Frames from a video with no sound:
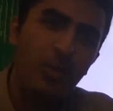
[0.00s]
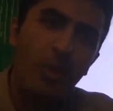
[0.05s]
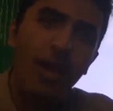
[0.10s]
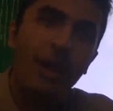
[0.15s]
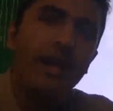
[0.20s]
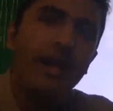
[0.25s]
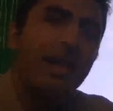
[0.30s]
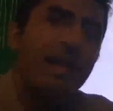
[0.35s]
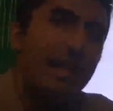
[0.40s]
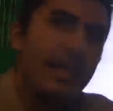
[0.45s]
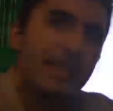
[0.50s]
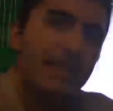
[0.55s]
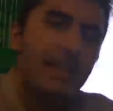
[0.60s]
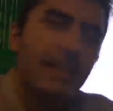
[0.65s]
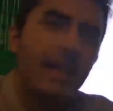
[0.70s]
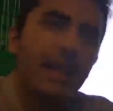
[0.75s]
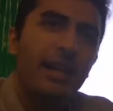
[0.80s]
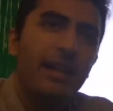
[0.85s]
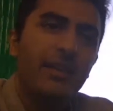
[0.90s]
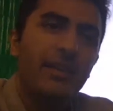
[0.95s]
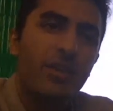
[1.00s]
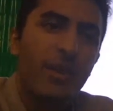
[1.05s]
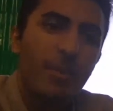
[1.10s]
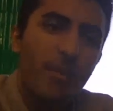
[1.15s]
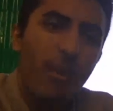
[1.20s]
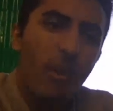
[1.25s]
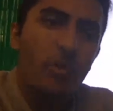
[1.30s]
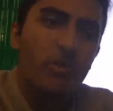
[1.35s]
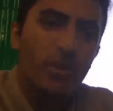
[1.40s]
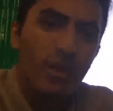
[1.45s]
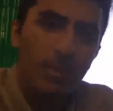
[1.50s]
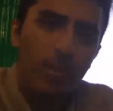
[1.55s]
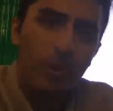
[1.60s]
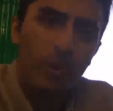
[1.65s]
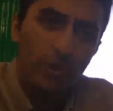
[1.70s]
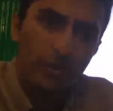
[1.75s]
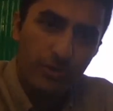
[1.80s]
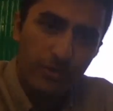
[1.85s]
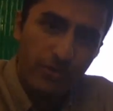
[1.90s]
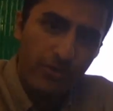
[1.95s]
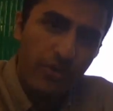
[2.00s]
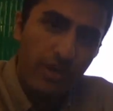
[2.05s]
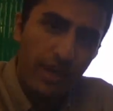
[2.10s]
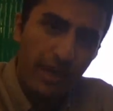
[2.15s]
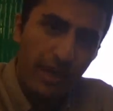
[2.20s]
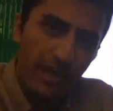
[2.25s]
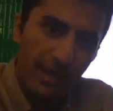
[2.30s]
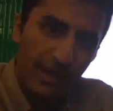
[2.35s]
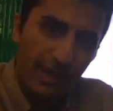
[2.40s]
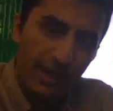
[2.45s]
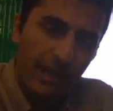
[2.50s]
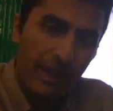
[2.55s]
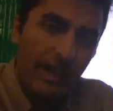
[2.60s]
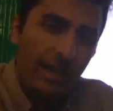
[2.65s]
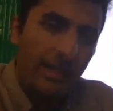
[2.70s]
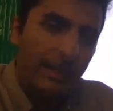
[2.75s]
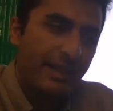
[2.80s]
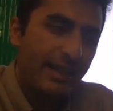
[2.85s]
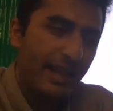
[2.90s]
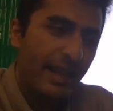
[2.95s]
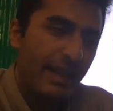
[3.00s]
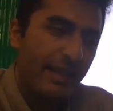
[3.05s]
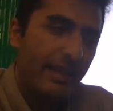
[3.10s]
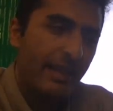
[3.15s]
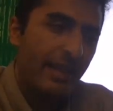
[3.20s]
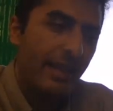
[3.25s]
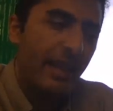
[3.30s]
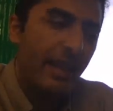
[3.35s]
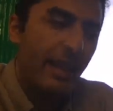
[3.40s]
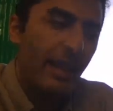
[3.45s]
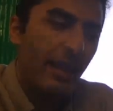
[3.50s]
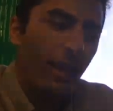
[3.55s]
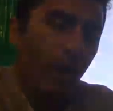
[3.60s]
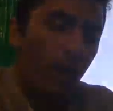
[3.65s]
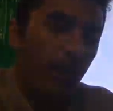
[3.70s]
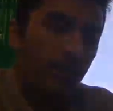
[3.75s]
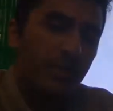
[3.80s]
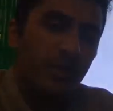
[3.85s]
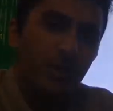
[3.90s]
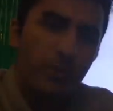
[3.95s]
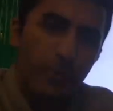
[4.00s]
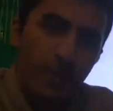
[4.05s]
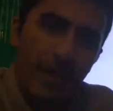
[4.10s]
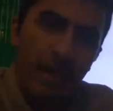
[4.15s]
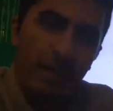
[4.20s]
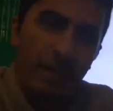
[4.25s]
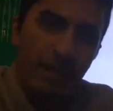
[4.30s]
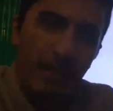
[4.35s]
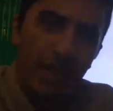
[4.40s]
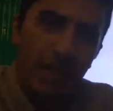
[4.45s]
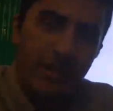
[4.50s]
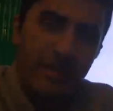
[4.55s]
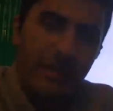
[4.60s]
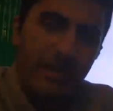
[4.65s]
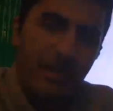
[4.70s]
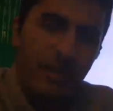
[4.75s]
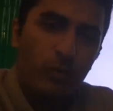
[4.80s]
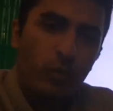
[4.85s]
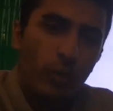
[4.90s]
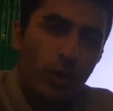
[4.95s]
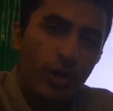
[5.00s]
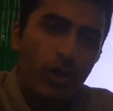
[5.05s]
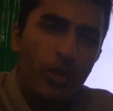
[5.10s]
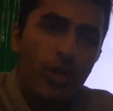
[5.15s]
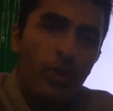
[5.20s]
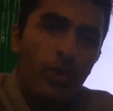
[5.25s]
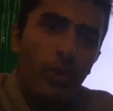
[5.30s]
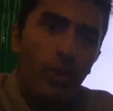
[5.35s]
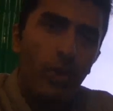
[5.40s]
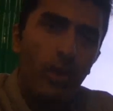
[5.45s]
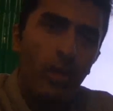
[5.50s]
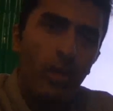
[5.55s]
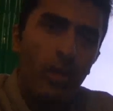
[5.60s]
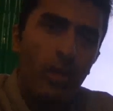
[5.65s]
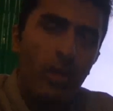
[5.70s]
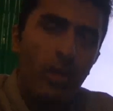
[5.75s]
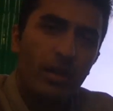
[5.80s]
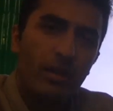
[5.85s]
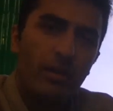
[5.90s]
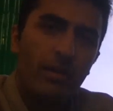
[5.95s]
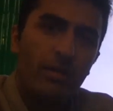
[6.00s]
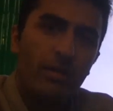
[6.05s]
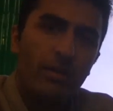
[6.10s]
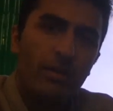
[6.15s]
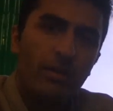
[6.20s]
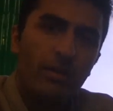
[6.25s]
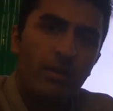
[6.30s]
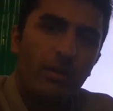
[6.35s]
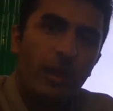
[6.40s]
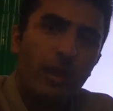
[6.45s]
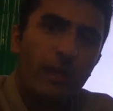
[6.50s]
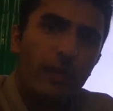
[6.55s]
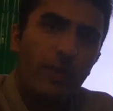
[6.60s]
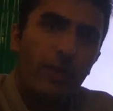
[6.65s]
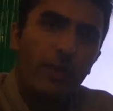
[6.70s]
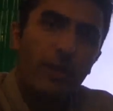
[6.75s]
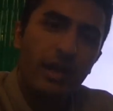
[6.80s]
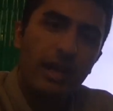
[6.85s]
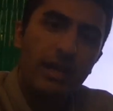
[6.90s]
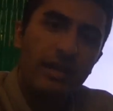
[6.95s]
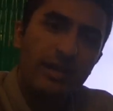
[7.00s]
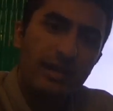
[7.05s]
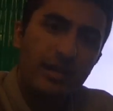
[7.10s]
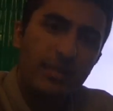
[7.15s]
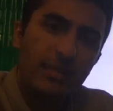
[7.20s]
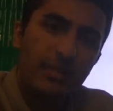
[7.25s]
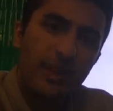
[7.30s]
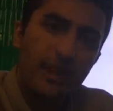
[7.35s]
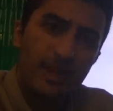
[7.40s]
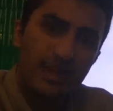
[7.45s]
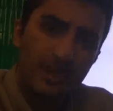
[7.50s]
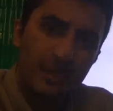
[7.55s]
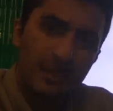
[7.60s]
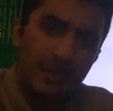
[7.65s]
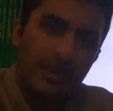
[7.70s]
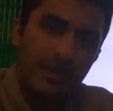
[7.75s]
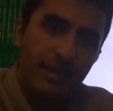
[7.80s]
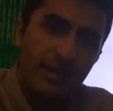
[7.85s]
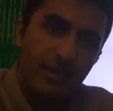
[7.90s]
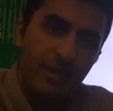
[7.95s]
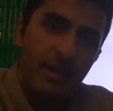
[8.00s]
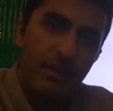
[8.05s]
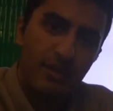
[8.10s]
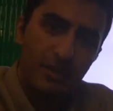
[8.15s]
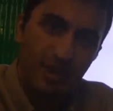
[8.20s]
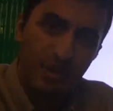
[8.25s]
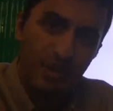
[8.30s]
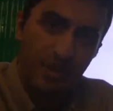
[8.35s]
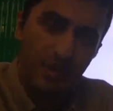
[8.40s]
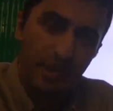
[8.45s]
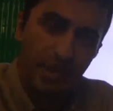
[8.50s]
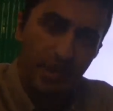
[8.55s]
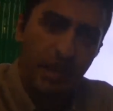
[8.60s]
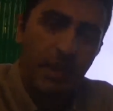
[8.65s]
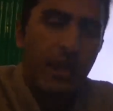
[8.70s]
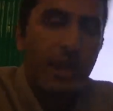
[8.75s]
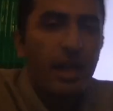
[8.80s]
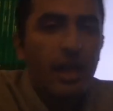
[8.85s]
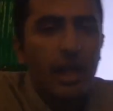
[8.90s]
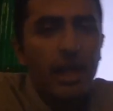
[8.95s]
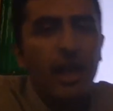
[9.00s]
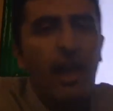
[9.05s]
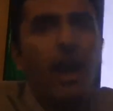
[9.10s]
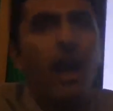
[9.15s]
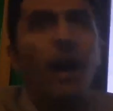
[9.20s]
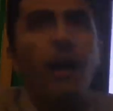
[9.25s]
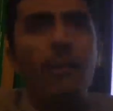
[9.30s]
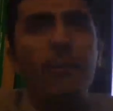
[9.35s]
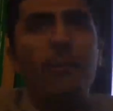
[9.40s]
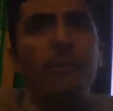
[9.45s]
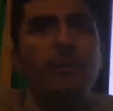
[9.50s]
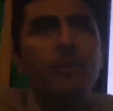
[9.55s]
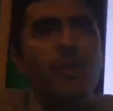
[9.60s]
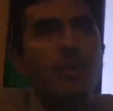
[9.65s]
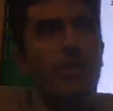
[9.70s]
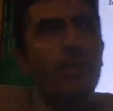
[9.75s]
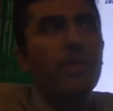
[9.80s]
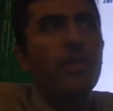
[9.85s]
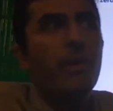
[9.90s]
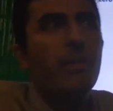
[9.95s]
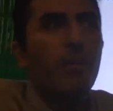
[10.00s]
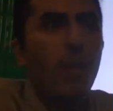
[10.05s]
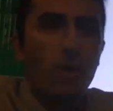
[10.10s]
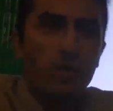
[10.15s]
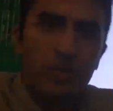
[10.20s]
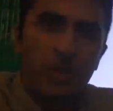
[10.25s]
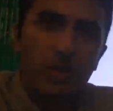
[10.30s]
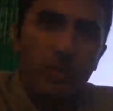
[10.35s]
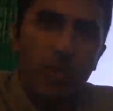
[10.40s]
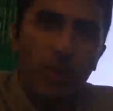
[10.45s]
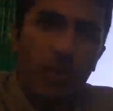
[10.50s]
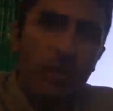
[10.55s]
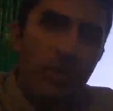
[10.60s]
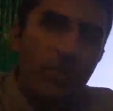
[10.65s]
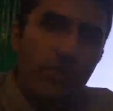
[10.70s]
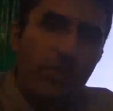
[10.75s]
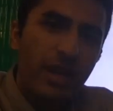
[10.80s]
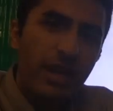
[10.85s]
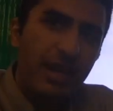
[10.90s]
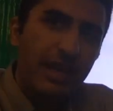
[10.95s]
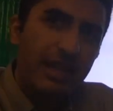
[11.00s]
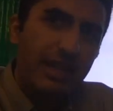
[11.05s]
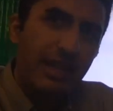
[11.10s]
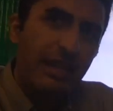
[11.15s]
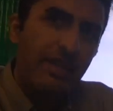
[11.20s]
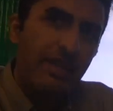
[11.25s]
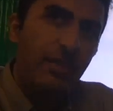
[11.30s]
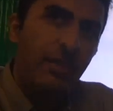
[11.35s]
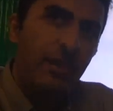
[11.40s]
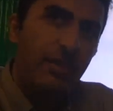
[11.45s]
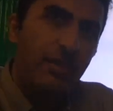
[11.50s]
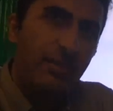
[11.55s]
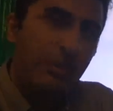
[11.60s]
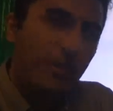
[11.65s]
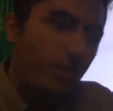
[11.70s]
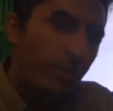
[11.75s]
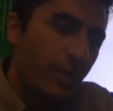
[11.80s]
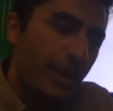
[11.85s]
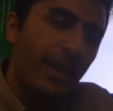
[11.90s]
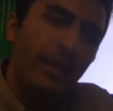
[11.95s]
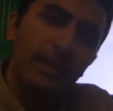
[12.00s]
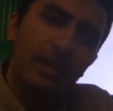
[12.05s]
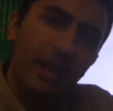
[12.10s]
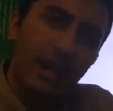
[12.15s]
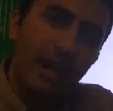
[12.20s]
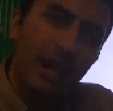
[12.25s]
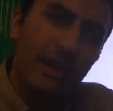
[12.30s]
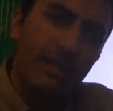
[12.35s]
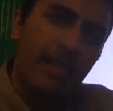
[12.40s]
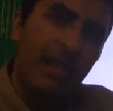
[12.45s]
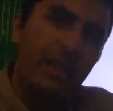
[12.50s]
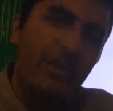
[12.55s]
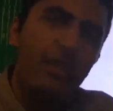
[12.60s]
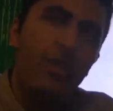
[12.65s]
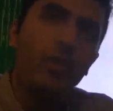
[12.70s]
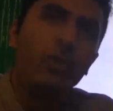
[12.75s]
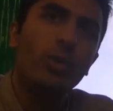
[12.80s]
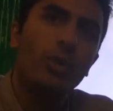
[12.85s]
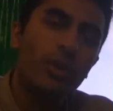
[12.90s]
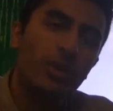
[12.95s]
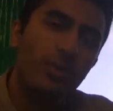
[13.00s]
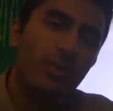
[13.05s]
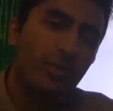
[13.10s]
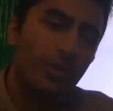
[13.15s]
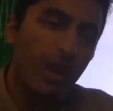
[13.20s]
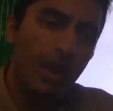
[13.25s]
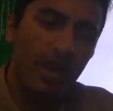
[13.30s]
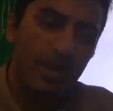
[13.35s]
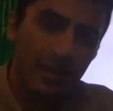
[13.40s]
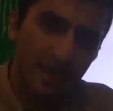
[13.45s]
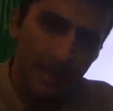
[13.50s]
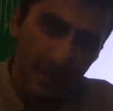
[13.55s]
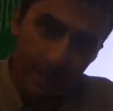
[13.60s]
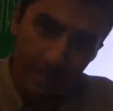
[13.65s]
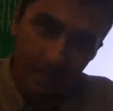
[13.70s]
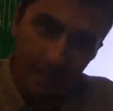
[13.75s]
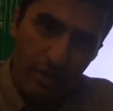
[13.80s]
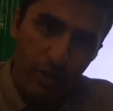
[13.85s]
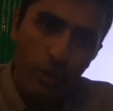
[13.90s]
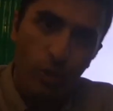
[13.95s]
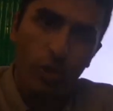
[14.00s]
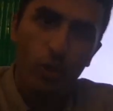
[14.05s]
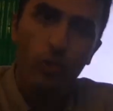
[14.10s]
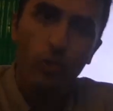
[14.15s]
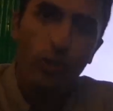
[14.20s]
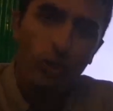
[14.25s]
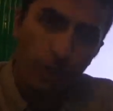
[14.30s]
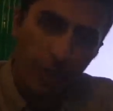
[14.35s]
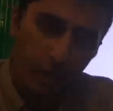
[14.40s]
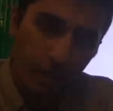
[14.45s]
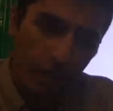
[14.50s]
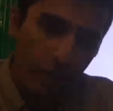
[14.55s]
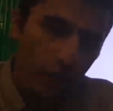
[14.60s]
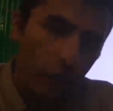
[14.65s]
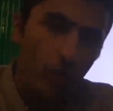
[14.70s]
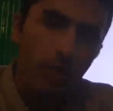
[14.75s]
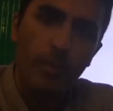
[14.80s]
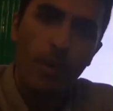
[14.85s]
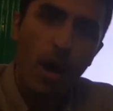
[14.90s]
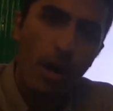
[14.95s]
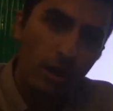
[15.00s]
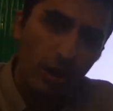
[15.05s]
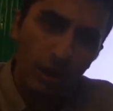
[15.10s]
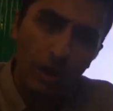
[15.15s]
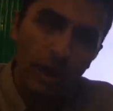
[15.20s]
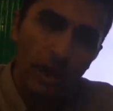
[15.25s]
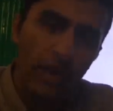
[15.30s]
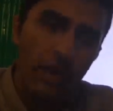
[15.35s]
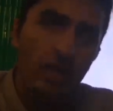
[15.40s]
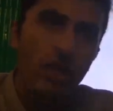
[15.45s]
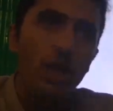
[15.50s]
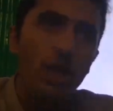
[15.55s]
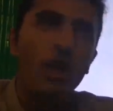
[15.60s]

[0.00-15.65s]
why it is the most important thing that to realize that where you are, if you are in this business, in this industry, the most important thing is that to realize that your processes, your work, your modeling,